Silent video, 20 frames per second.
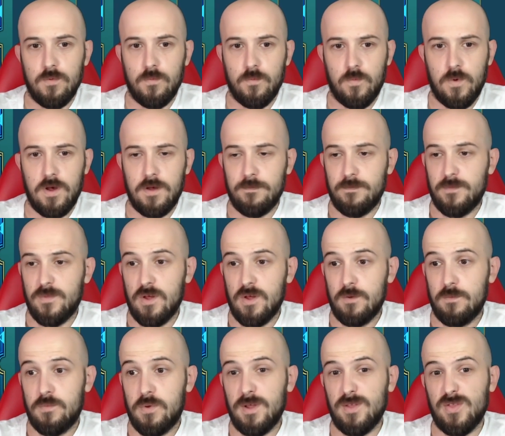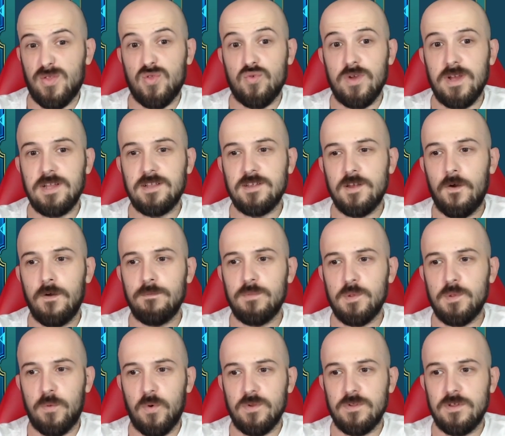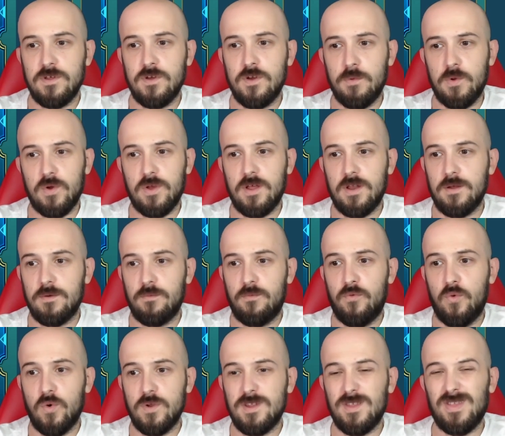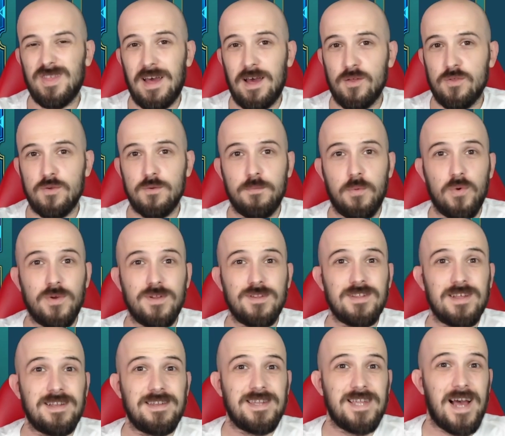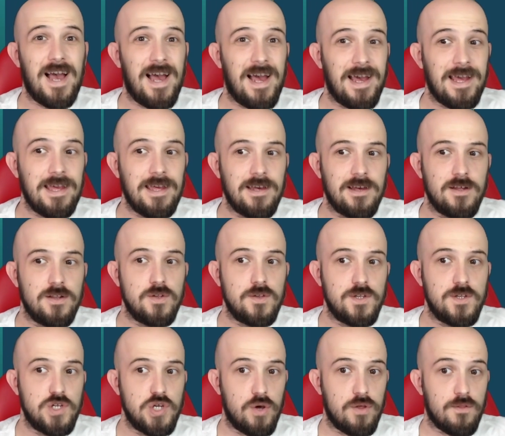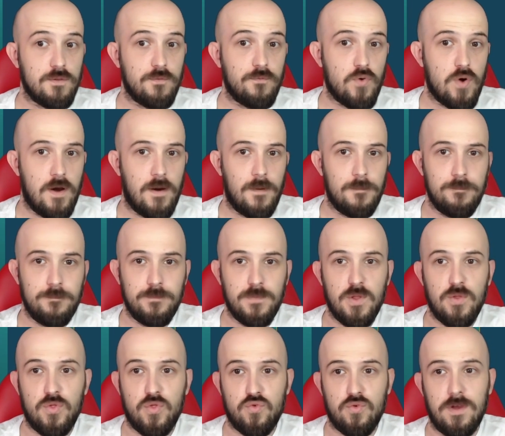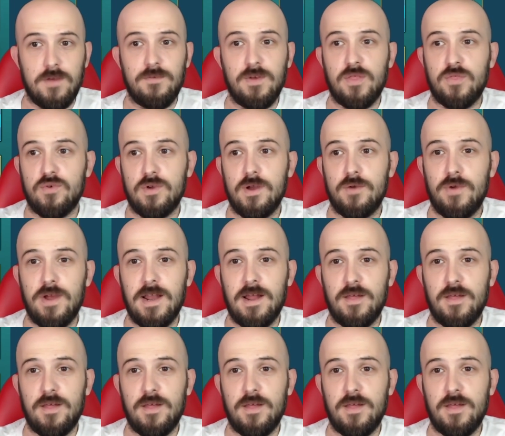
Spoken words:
what, probably 3 times the points. So you could be looking at 40,000 points a day just from 3v3 Arena.